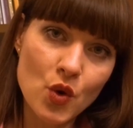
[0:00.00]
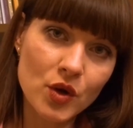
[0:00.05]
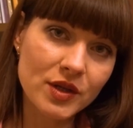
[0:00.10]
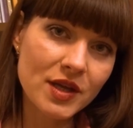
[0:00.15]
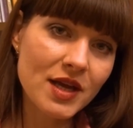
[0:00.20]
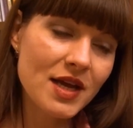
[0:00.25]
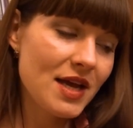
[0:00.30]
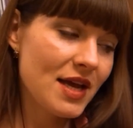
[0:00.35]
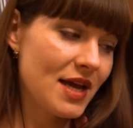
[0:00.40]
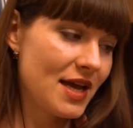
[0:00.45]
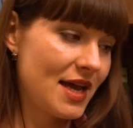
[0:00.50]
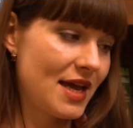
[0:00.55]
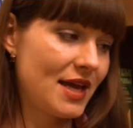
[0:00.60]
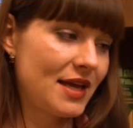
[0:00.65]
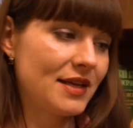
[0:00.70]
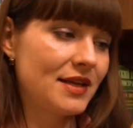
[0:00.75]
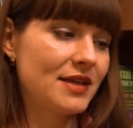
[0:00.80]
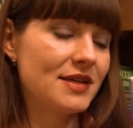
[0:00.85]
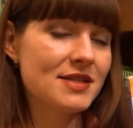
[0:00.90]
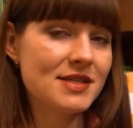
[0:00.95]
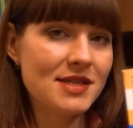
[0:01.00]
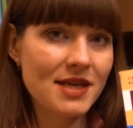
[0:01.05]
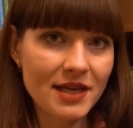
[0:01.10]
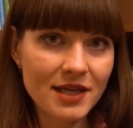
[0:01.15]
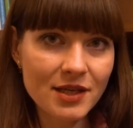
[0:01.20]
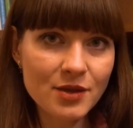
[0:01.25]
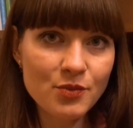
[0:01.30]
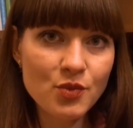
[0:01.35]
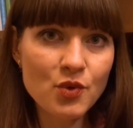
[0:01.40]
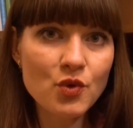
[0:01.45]
on. And the
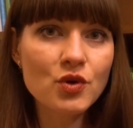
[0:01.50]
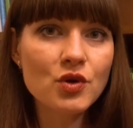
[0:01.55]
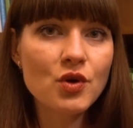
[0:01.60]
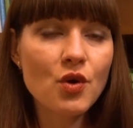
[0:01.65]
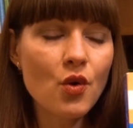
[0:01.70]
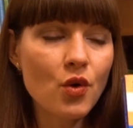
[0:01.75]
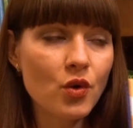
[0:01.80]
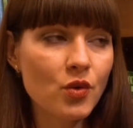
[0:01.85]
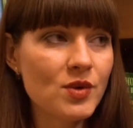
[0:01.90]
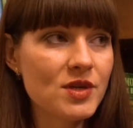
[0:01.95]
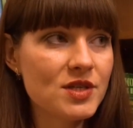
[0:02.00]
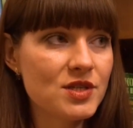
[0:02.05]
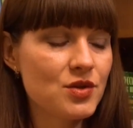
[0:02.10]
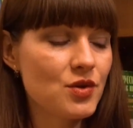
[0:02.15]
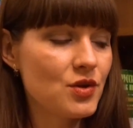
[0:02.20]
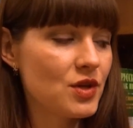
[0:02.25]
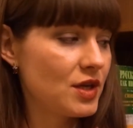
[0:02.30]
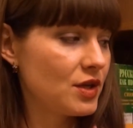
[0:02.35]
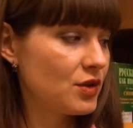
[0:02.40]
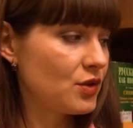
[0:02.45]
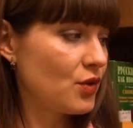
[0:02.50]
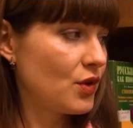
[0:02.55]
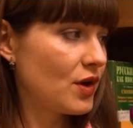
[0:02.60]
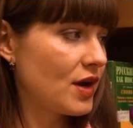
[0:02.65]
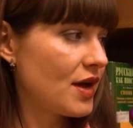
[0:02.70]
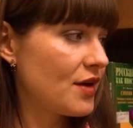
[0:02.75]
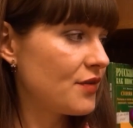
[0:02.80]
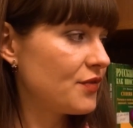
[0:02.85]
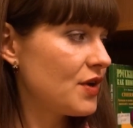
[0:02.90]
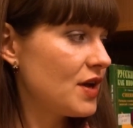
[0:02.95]
second book, always you need to
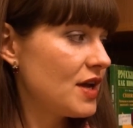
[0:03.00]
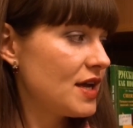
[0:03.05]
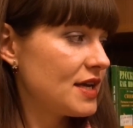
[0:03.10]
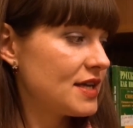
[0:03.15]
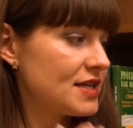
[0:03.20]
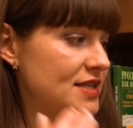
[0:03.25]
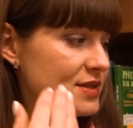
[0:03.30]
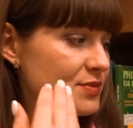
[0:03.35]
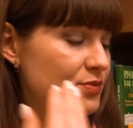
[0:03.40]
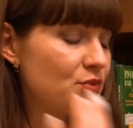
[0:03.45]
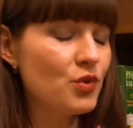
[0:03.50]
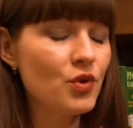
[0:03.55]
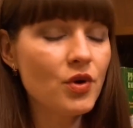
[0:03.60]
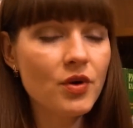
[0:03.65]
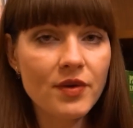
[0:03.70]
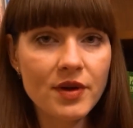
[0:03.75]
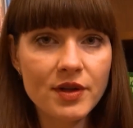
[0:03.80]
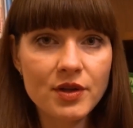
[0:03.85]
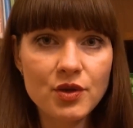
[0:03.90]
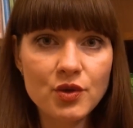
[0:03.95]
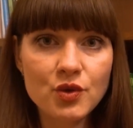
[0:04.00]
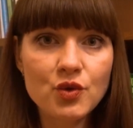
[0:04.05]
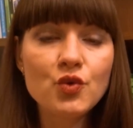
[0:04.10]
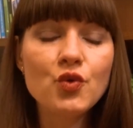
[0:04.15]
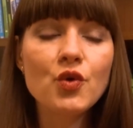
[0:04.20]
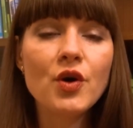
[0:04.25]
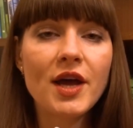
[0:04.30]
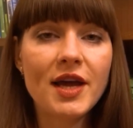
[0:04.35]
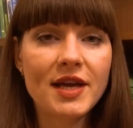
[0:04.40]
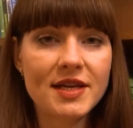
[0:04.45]
have, it's a book when you
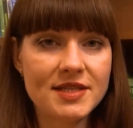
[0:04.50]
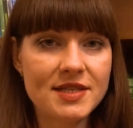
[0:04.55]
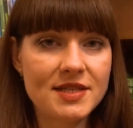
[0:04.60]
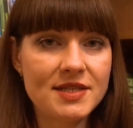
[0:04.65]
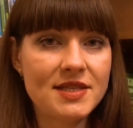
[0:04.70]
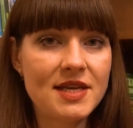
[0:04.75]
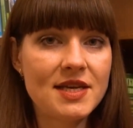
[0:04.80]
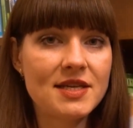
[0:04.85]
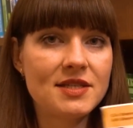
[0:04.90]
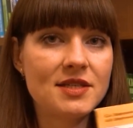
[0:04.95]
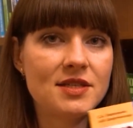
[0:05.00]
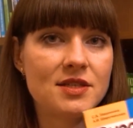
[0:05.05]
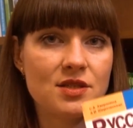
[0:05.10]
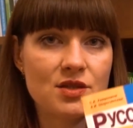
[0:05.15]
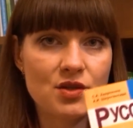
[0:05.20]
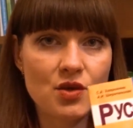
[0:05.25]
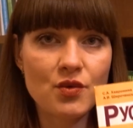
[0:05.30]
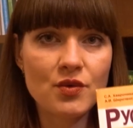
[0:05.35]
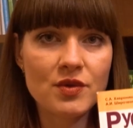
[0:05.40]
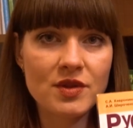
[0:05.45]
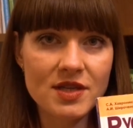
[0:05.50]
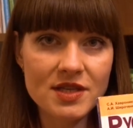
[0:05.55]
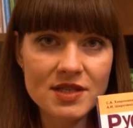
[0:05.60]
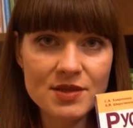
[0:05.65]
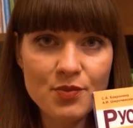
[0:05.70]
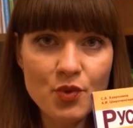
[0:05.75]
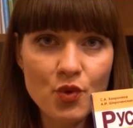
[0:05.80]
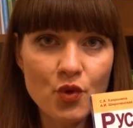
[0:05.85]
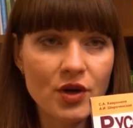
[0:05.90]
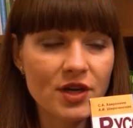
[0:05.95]
do exercises. So this
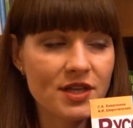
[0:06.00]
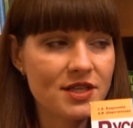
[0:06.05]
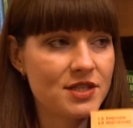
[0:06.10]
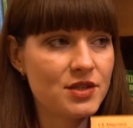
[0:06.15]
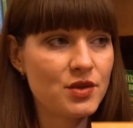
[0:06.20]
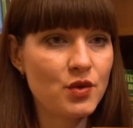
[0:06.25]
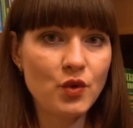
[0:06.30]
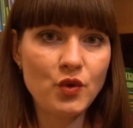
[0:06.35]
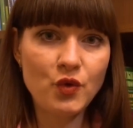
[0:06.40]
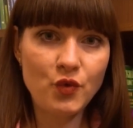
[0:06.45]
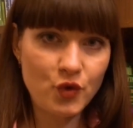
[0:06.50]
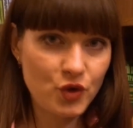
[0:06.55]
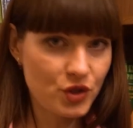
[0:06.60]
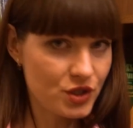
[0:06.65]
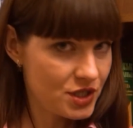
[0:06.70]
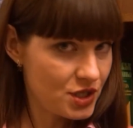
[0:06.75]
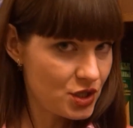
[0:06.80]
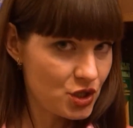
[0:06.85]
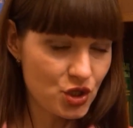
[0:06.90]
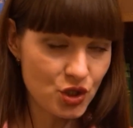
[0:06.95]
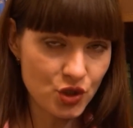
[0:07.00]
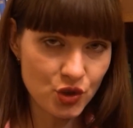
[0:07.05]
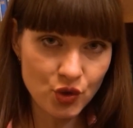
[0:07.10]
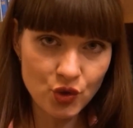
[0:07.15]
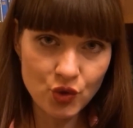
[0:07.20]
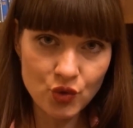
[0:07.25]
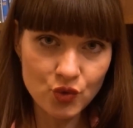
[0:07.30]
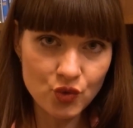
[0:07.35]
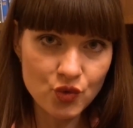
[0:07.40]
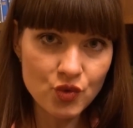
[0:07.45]
book, it's not for teaching
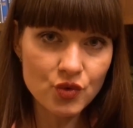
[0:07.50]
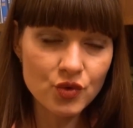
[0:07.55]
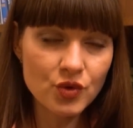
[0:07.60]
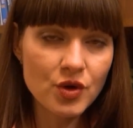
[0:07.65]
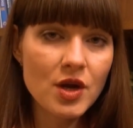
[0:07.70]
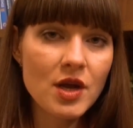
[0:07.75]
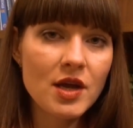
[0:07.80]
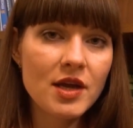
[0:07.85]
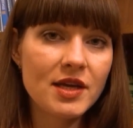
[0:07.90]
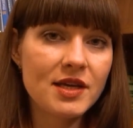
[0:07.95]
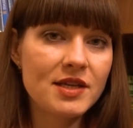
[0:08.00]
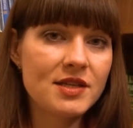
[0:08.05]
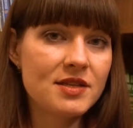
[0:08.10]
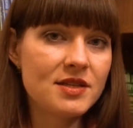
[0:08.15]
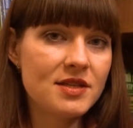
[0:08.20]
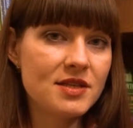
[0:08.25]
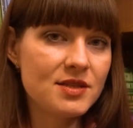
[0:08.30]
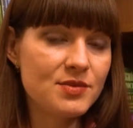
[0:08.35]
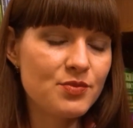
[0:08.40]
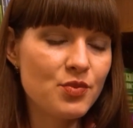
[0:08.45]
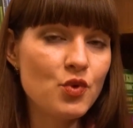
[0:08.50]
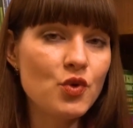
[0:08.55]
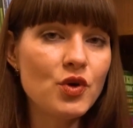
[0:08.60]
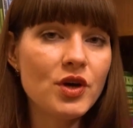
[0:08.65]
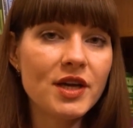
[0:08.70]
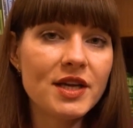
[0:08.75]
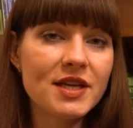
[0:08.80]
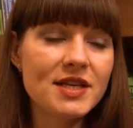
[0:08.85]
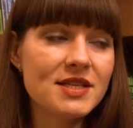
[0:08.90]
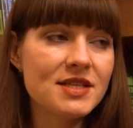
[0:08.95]
you. This
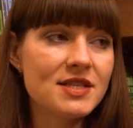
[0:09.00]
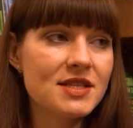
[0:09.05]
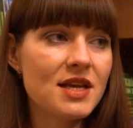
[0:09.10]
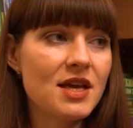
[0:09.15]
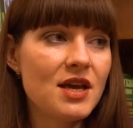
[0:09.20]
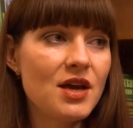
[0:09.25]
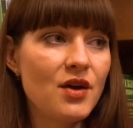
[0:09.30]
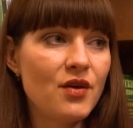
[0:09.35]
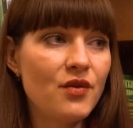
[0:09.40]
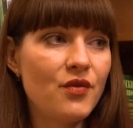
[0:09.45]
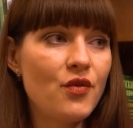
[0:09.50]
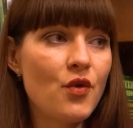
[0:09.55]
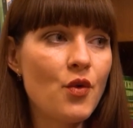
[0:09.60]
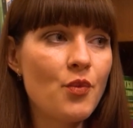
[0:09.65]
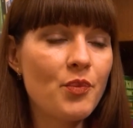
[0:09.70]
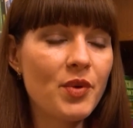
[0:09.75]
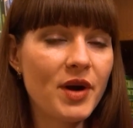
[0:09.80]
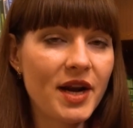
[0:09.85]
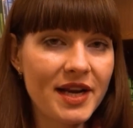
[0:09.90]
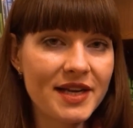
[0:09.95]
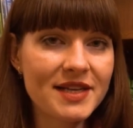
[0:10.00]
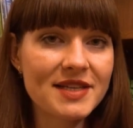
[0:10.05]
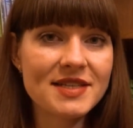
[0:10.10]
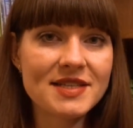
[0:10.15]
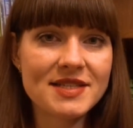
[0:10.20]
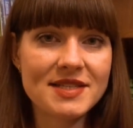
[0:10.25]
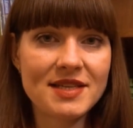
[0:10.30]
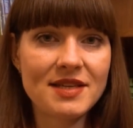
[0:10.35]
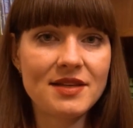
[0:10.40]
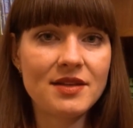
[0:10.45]
book is for
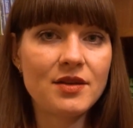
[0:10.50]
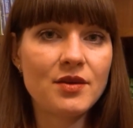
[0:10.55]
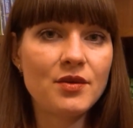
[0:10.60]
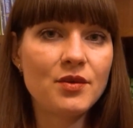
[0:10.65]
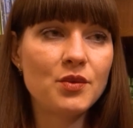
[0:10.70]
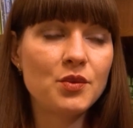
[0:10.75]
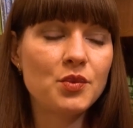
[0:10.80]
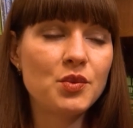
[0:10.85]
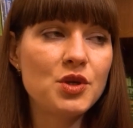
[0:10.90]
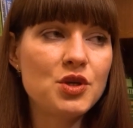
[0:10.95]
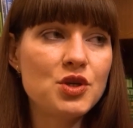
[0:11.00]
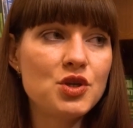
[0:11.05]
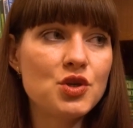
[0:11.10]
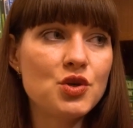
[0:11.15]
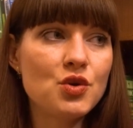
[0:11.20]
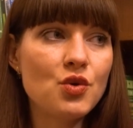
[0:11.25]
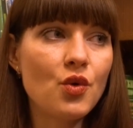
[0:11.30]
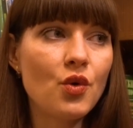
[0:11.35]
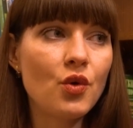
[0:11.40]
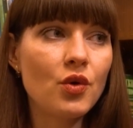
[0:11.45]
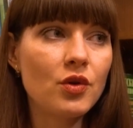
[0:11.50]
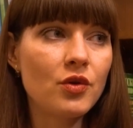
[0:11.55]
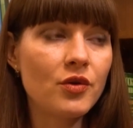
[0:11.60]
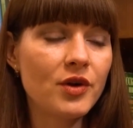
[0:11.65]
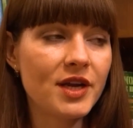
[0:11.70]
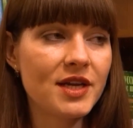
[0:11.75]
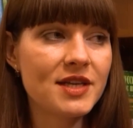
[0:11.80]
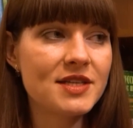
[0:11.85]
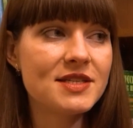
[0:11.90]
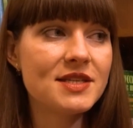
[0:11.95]
practicing, which you
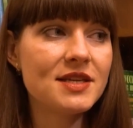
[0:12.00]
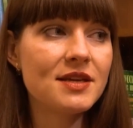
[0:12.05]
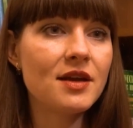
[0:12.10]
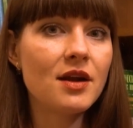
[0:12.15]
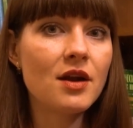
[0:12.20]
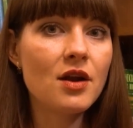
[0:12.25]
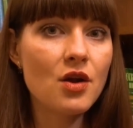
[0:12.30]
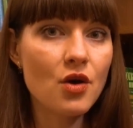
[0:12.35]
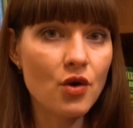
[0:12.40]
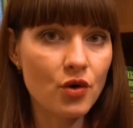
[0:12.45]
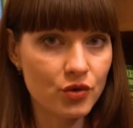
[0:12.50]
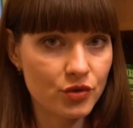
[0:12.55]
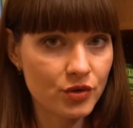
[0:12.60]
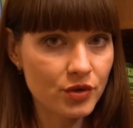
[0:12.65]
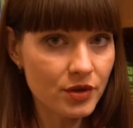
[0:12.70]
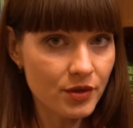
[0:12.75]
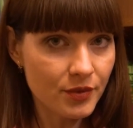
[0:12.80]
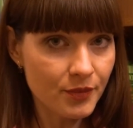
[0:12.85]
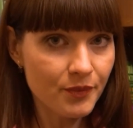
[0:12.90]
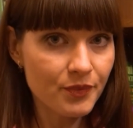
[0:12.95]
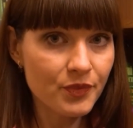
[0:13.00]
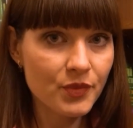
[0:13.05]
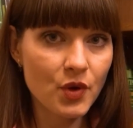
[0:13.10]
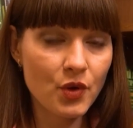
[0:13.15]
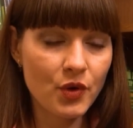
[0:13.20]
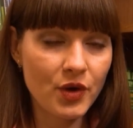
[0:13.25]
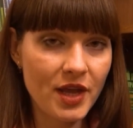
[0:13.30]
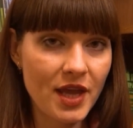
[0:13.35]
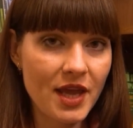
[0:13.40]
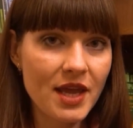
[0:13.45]
already learned.
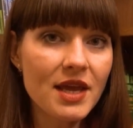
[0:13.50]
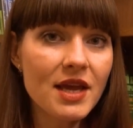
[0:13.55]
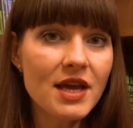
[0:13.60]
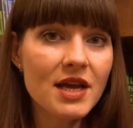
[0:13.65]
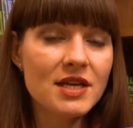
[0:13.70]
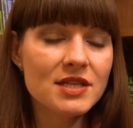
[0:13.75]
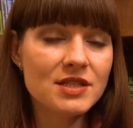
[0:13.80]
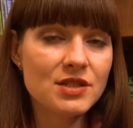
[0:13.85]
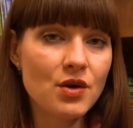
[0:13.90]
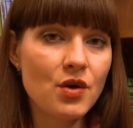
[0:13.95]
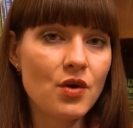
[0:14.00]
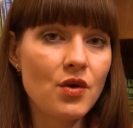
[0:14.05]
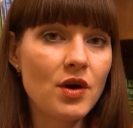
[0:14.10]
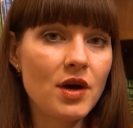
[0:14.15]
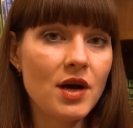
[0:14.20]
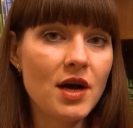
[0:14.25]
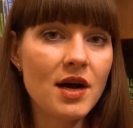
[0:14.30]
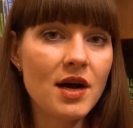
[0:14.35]
Okay, so